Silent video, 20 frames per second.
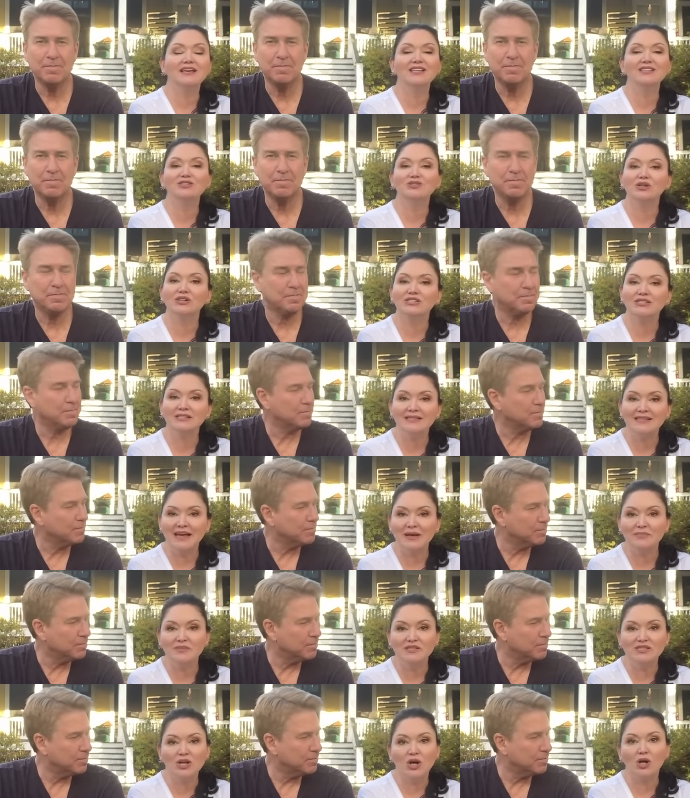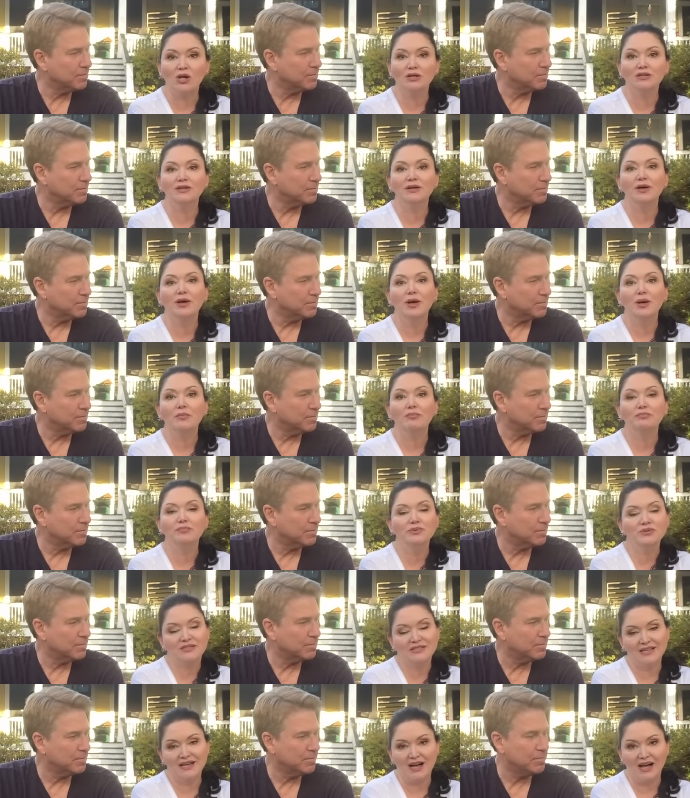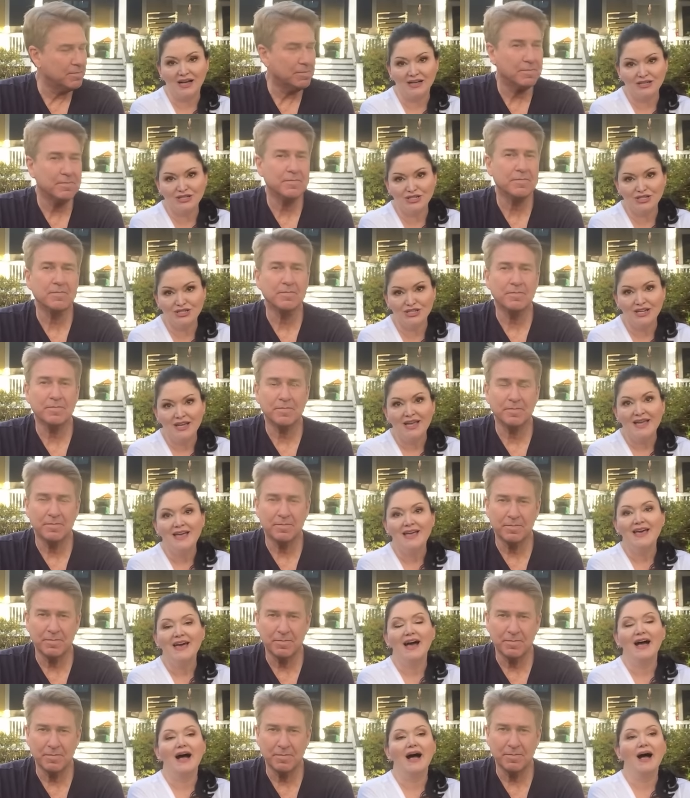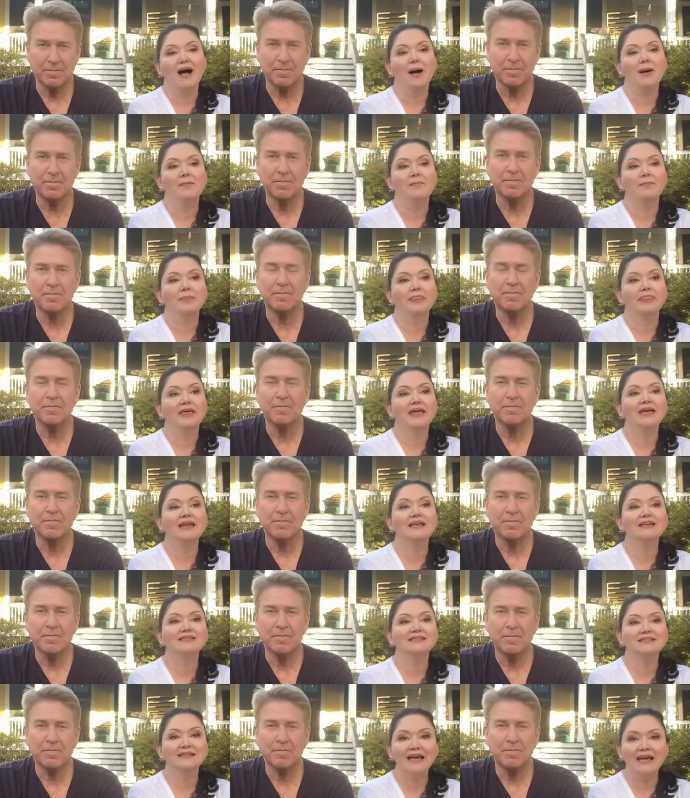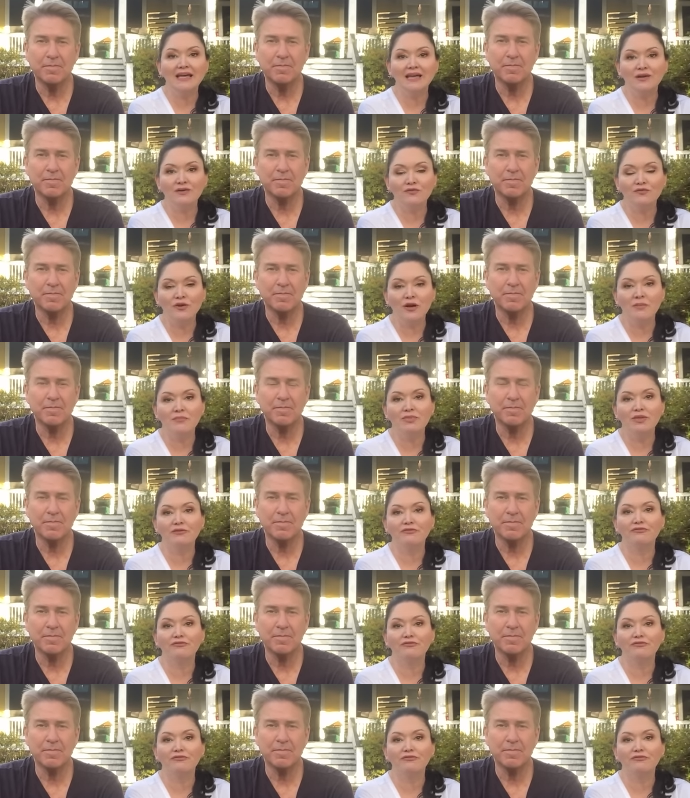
Speaker 1: construction type is called bousillage. Um, it is taken from the